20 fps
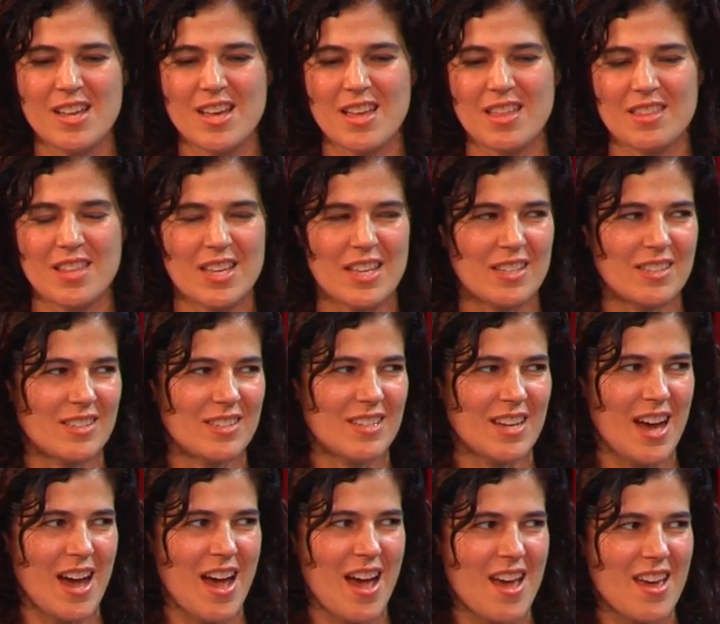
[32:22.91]
and the
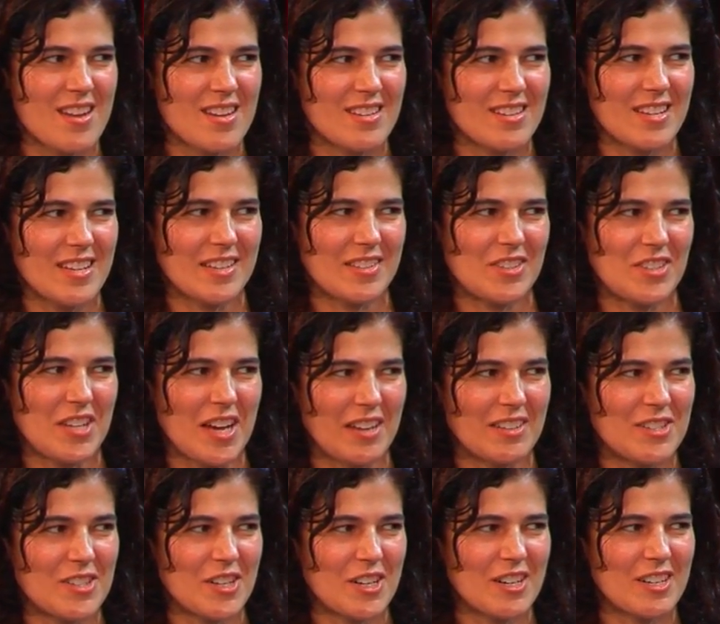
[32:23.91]
inside is
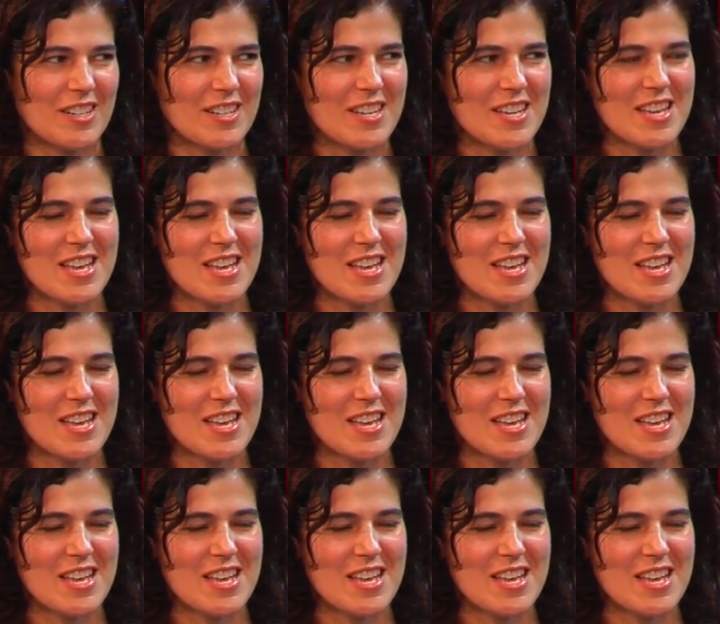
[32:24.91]
tender.